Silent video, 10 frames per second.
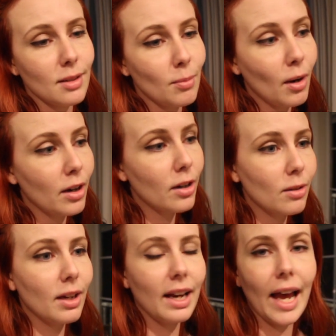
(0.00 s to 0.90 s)
tomorrow
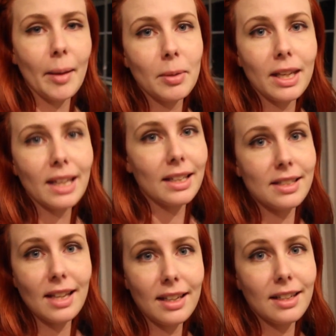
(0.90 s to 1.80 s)
and happy and
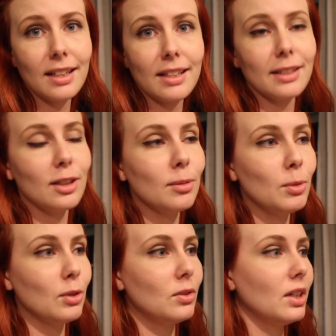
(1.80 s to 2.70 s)
excited and in a good
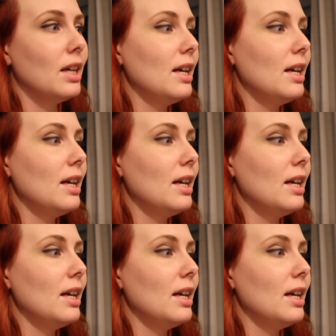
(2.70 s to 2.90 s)
mood.